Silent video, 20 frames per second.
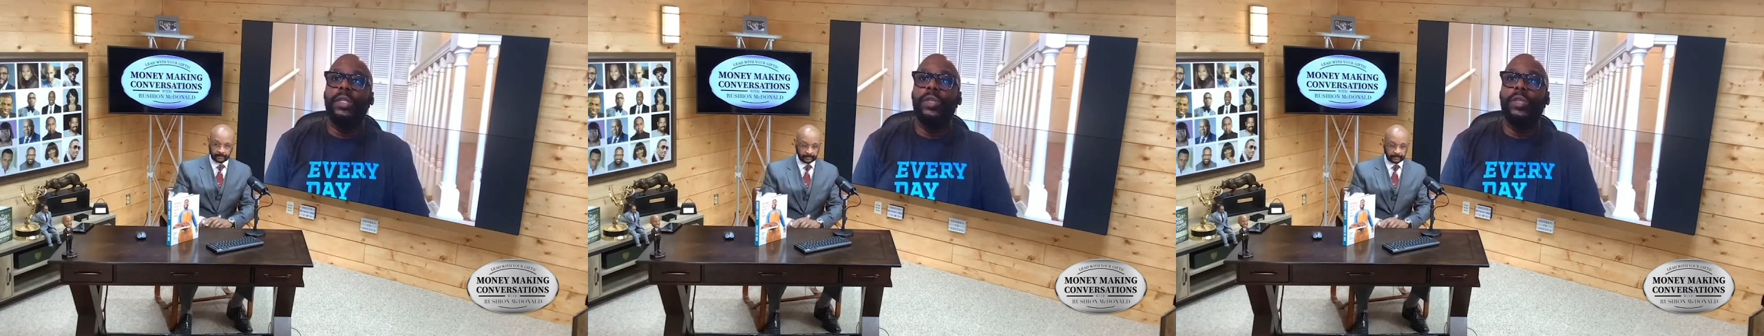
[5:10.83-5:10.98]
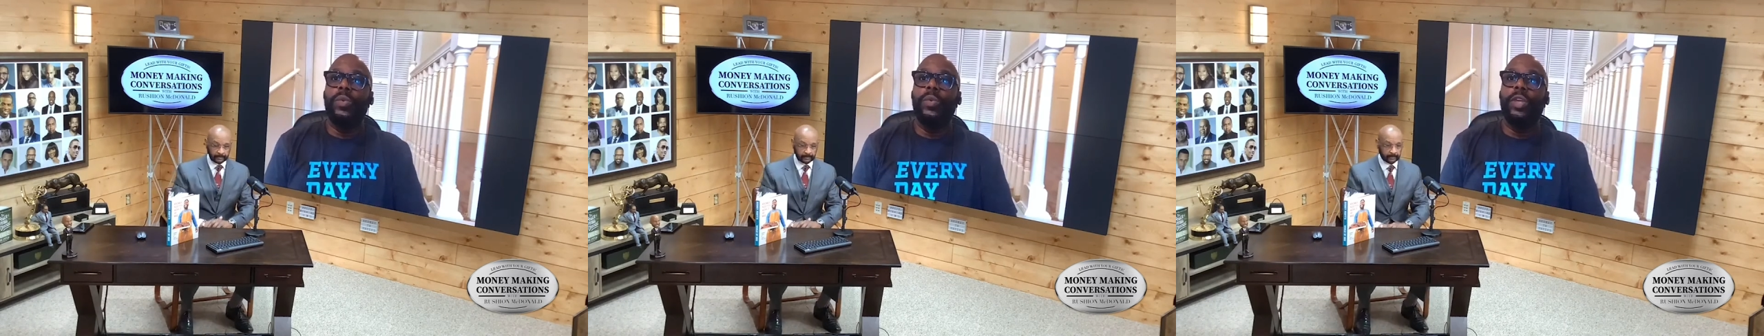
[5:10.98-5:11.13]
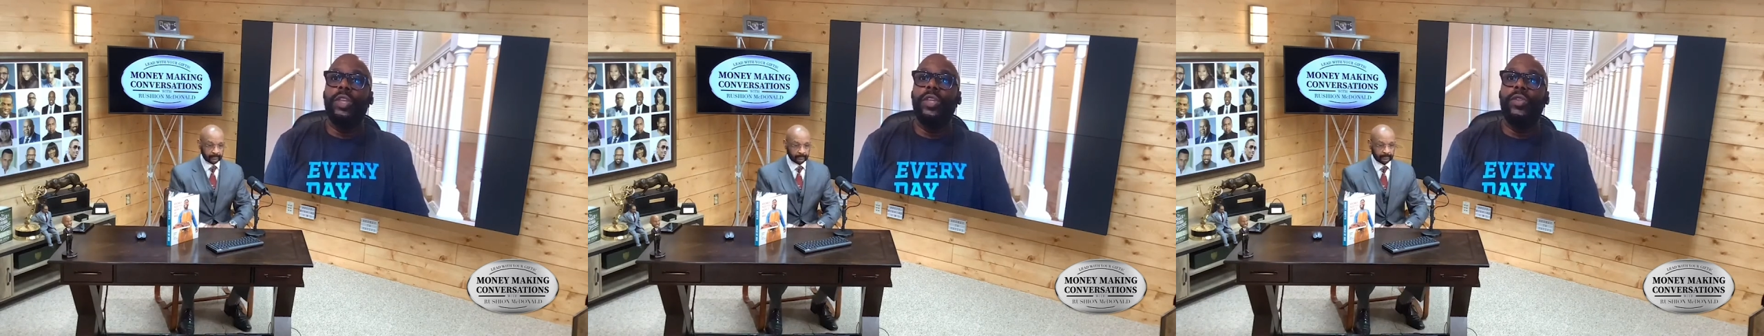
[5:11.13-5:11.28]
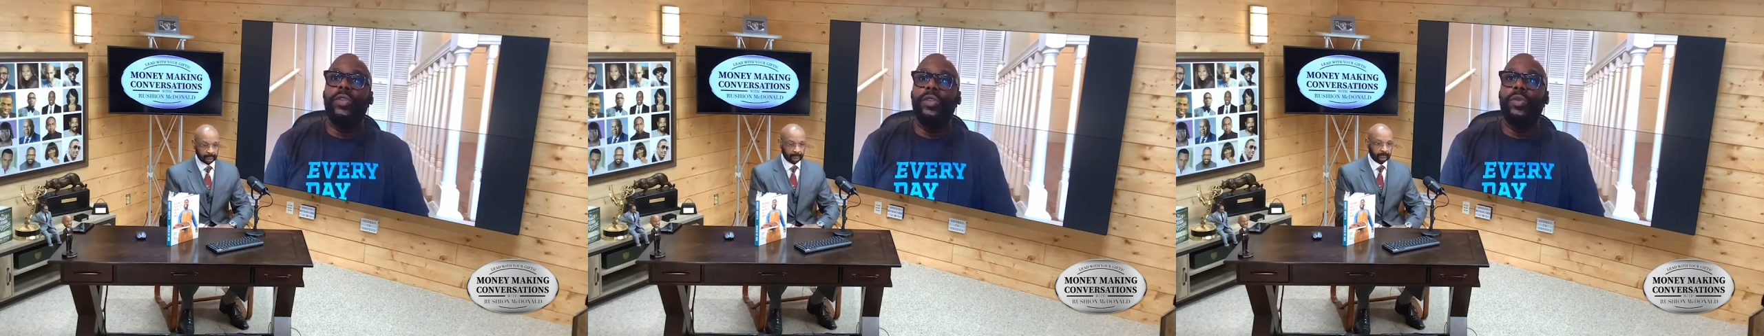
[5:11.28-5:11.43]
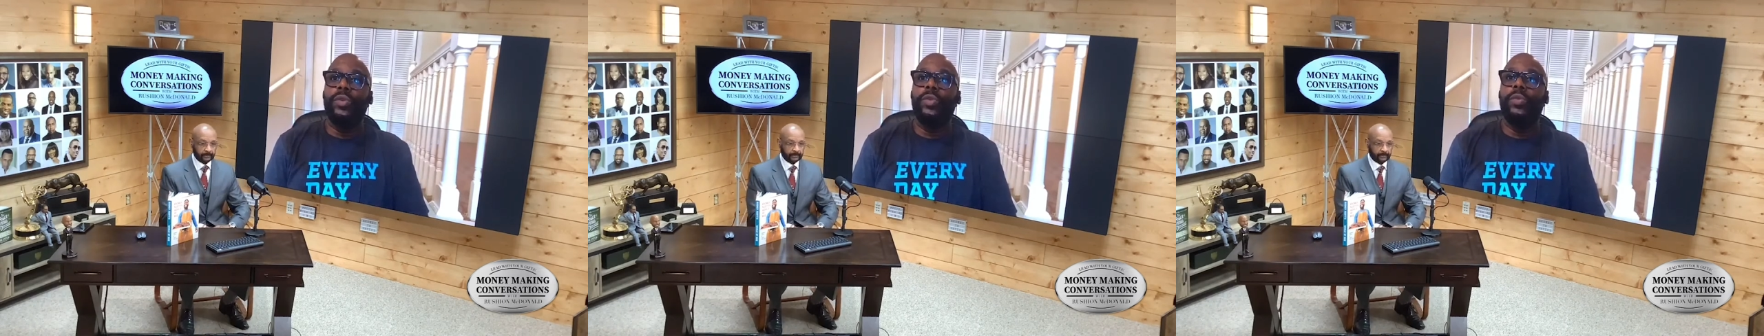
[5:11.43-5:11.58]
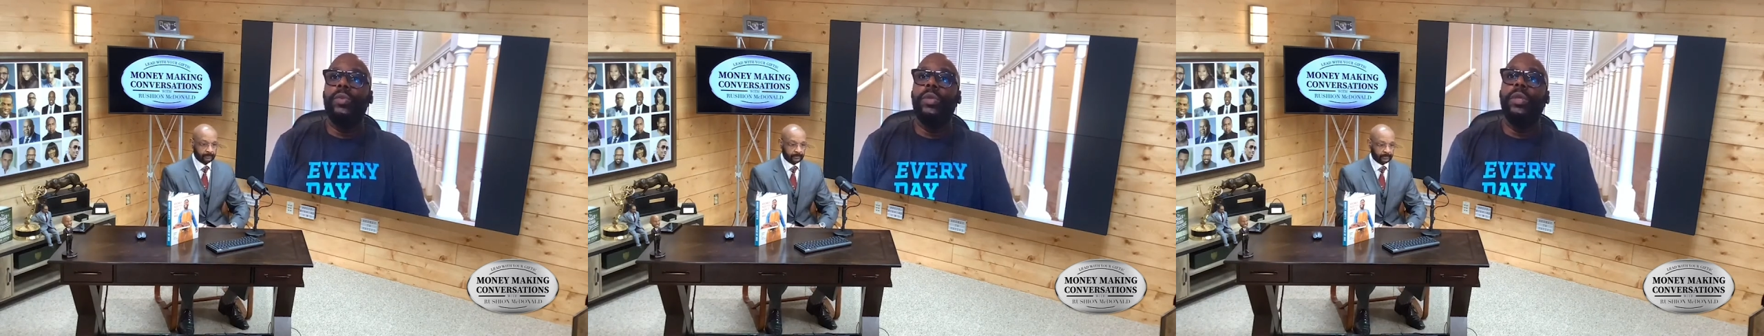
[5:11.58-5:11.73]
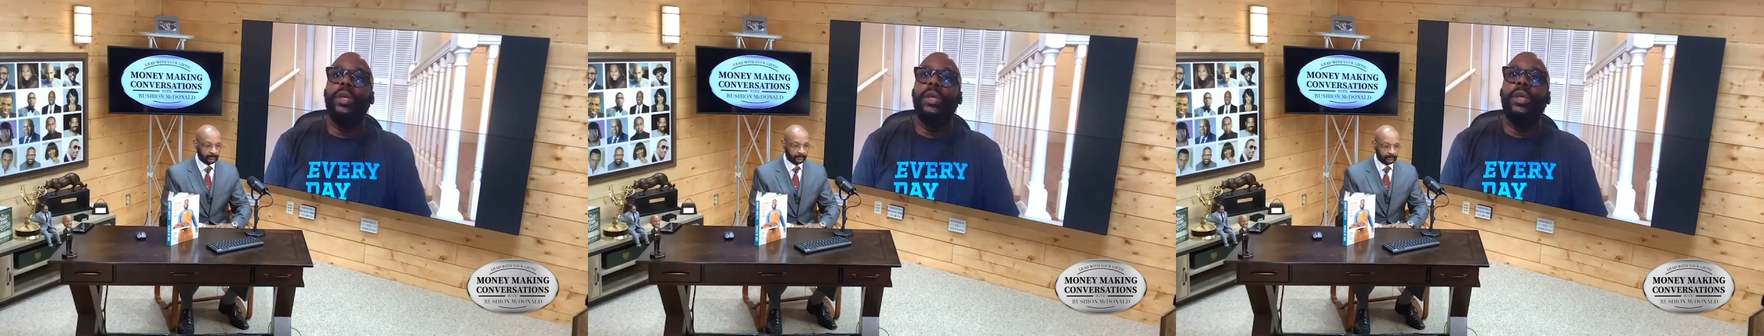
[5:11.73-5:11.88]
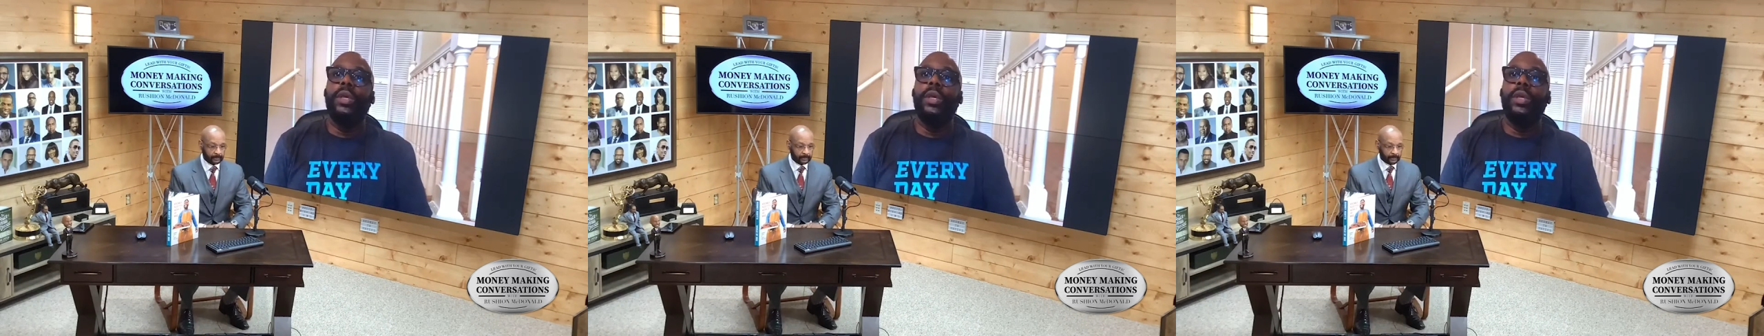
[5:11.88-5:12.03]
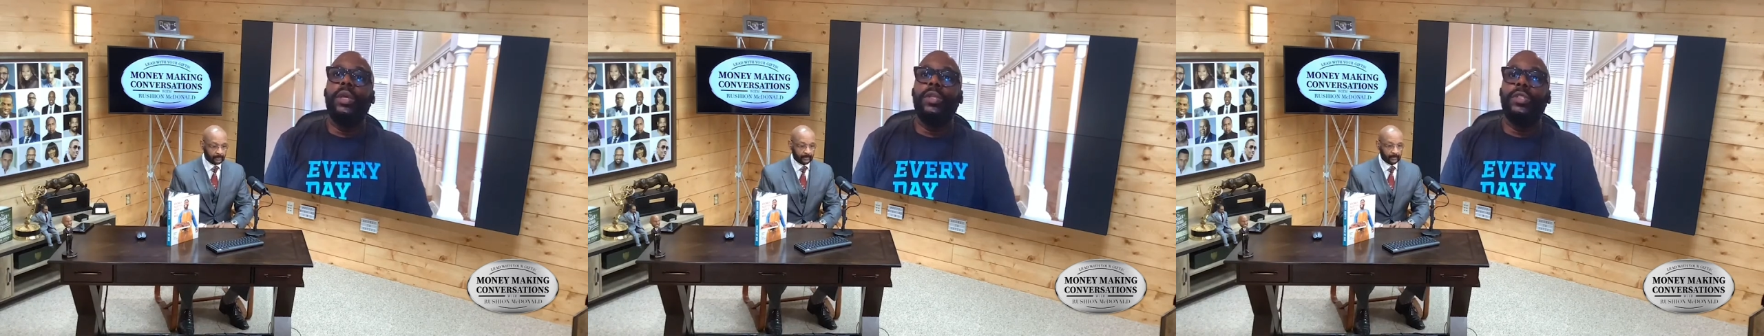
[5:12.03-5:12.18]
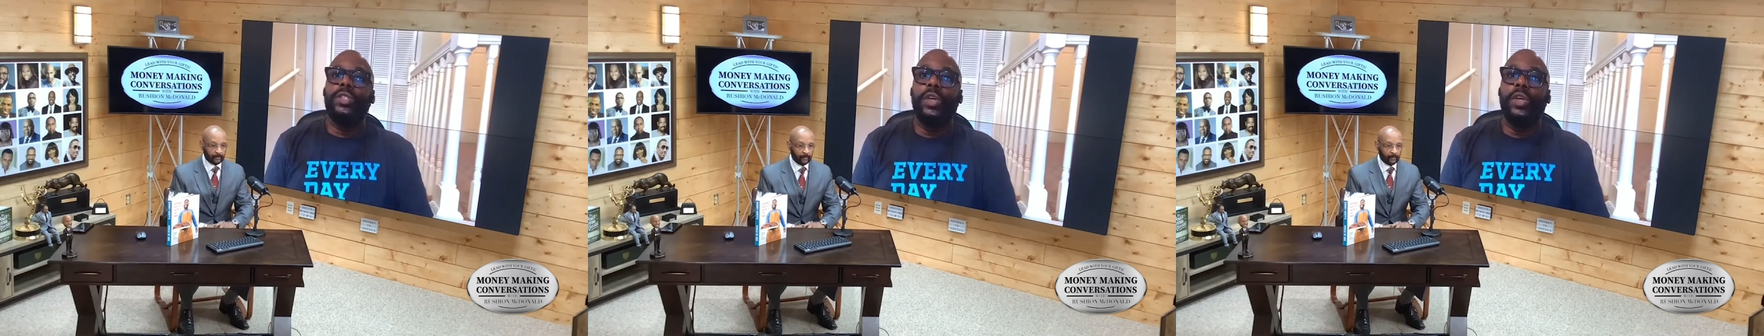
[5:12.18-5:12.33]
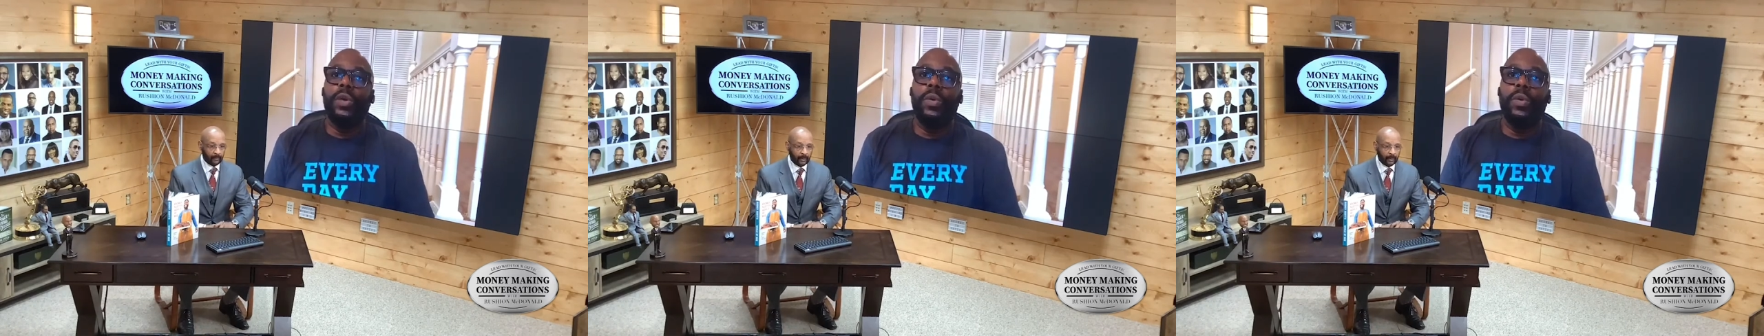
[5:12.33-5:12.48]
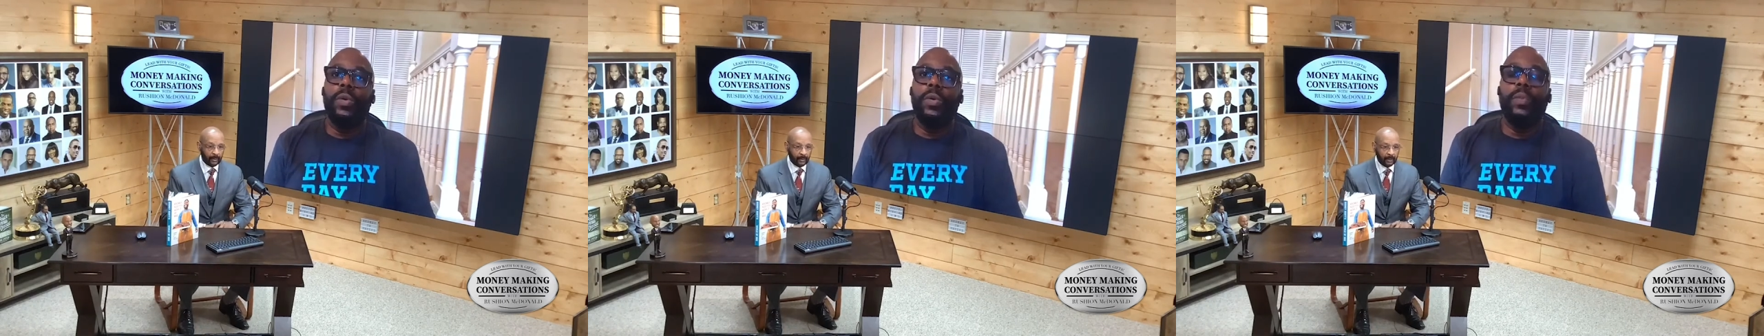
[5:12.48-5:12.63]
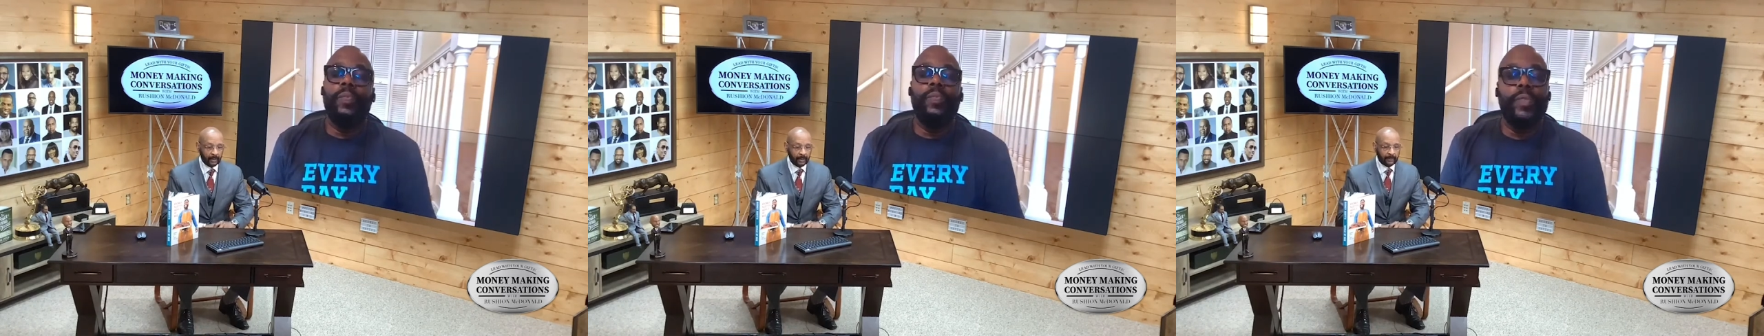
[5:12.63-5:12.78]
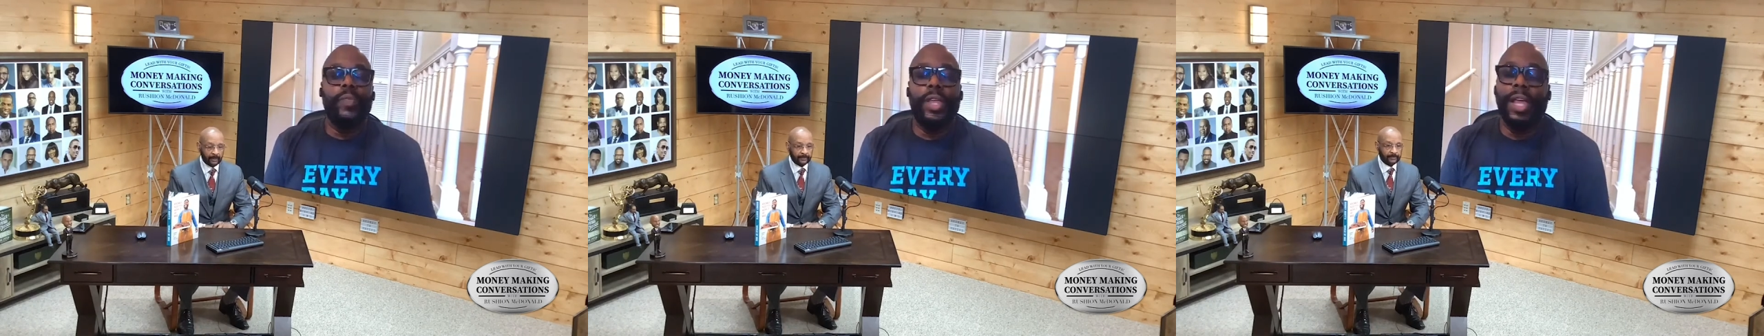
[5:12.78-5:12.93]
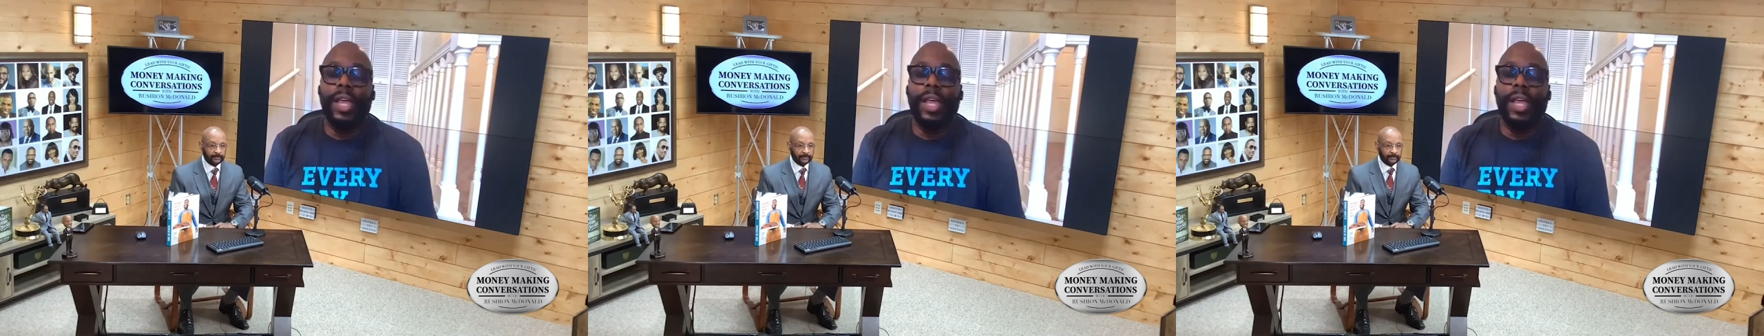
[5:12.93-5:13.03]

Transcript: to what you do. So